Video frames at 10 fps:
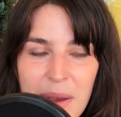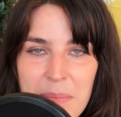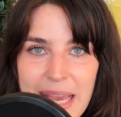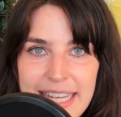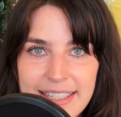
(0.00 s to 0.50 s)

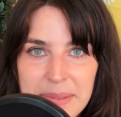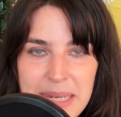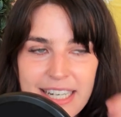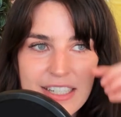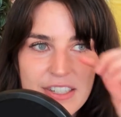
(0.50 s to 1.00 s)

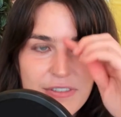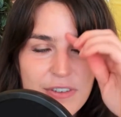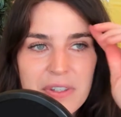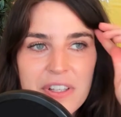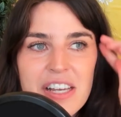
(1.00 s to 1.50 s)
basement
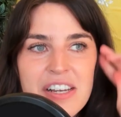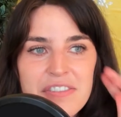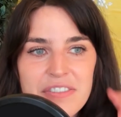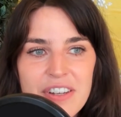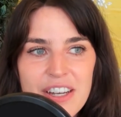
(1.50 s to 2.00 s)
full
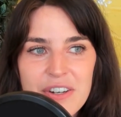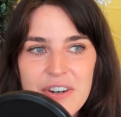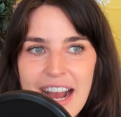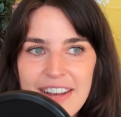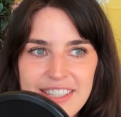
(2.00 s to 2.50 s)
of
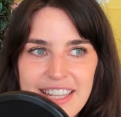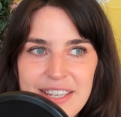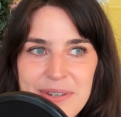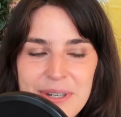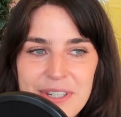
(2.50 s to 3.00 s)
crafts that
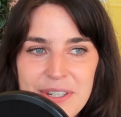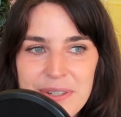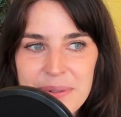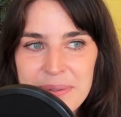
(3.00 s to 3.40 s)
you could do.